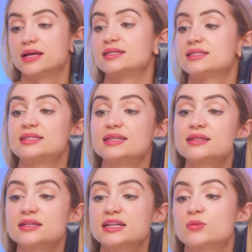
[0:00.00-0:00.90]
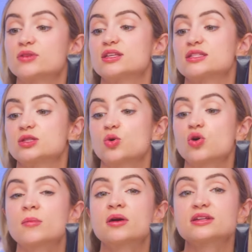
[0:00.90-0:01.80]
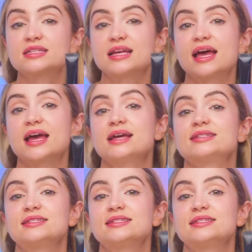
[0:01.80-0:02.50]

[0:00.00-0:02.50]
and seal it in with this Laura Mercier